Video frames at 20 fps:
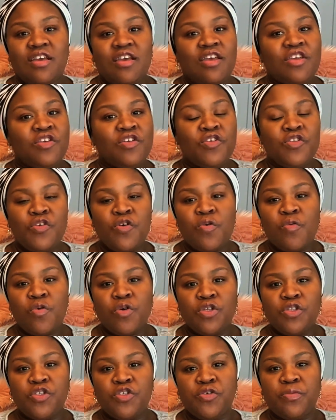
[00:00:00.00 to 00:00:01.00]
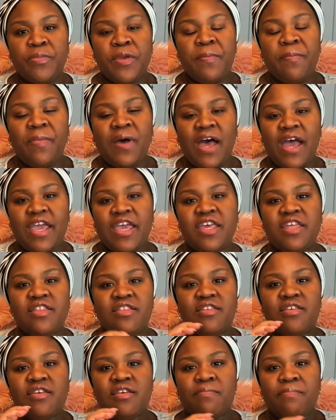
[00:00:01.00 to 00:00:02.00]
you don't want to be
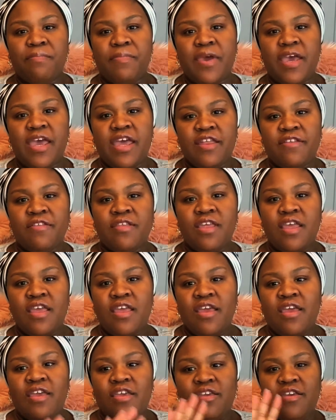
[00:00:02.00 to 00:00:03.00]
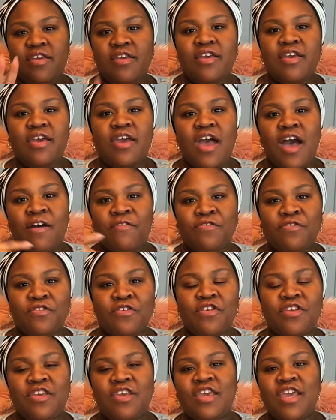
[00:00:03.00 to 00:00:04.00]
buying bed year after
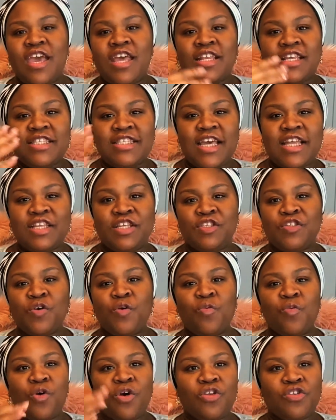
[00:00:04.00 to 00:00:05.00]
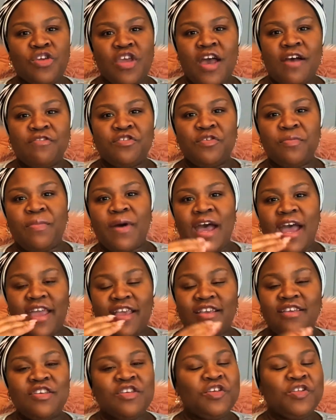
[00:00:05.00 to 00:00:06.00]
year. Anytime they turn one, you have to
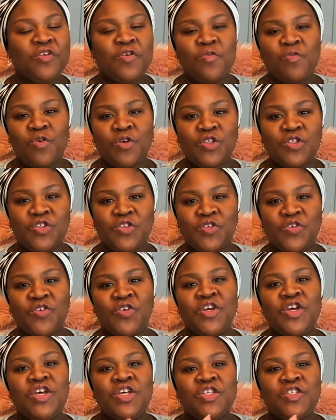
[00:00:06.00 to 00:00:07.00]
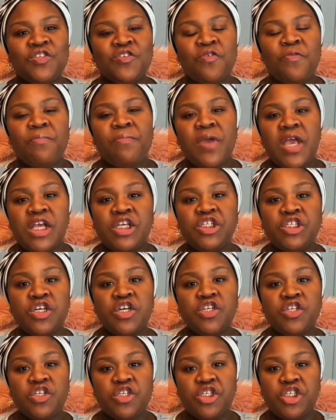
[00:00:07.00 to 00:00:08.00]
buy. You don't want to. So make sure
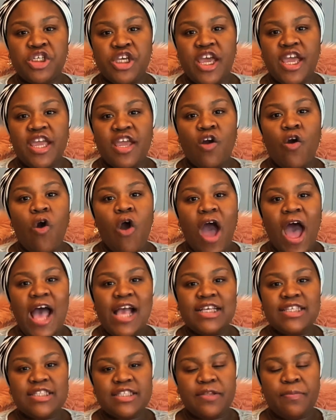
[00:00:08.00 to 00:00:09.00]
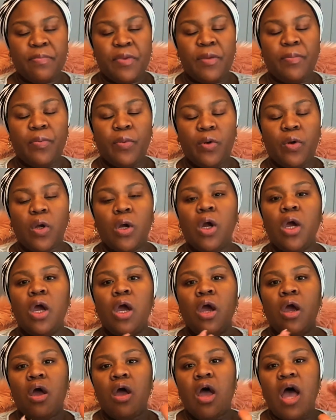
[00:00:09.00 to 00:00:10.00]
you check or ask the people,
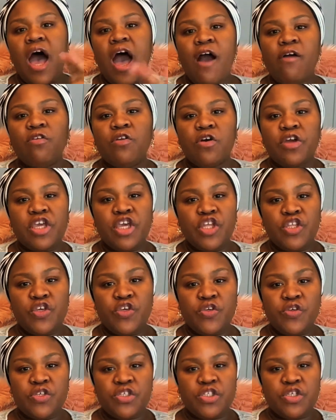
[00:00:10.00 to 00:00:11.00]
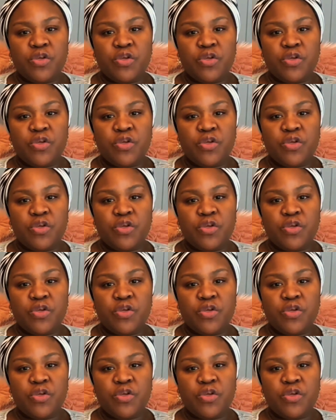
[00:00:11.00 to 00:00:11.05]
how long can you use the